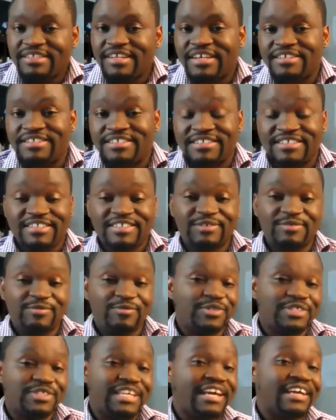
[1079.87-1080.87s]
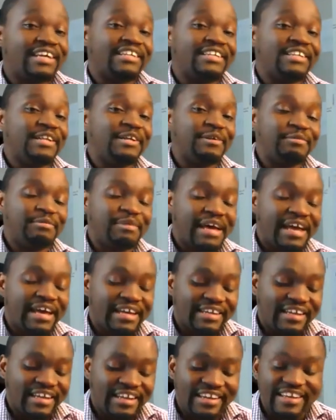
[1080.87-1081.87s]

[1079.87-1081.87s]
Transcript: I just was taken a little back